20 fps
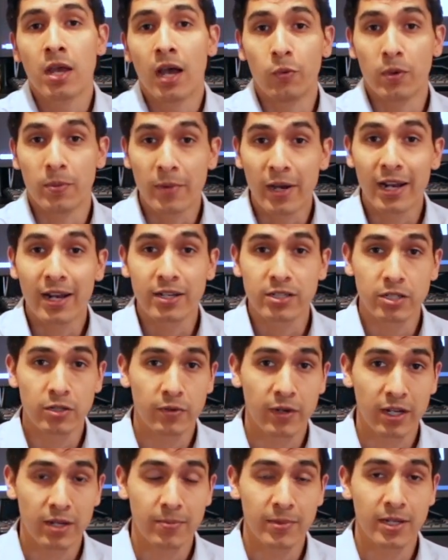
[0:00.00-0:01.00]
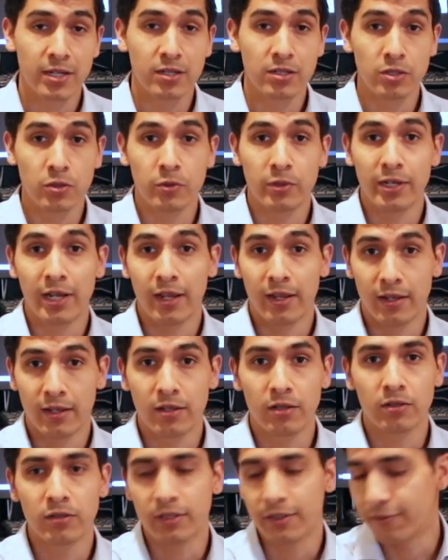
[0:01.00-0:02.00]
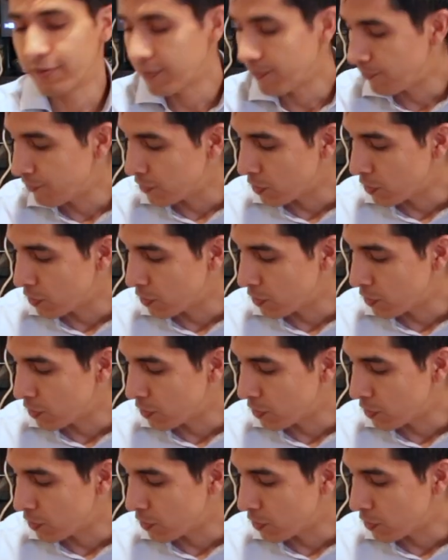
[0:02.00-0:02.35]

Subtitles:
we might actually recommend doing a heel lift.